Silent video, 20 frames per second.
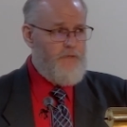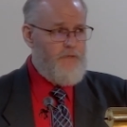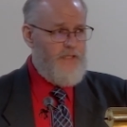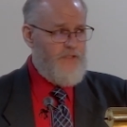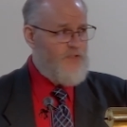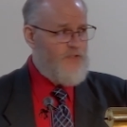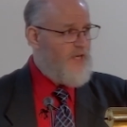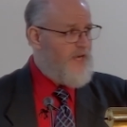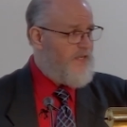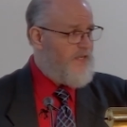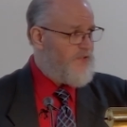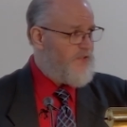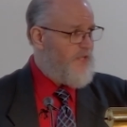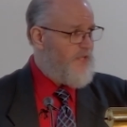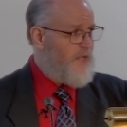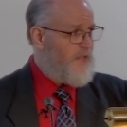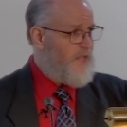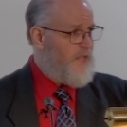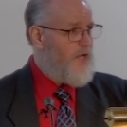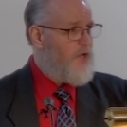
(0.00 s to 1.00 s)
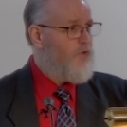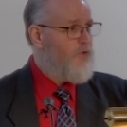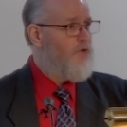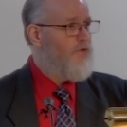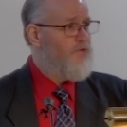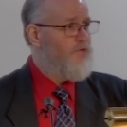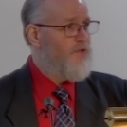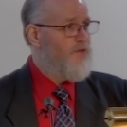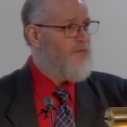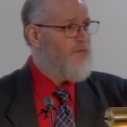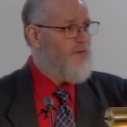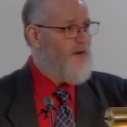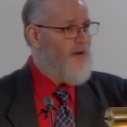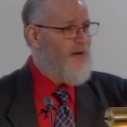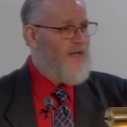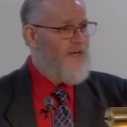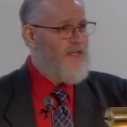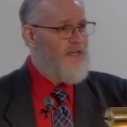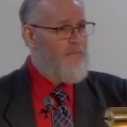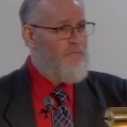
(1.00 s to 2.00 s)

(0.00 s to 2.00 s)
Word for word: it says that they crucified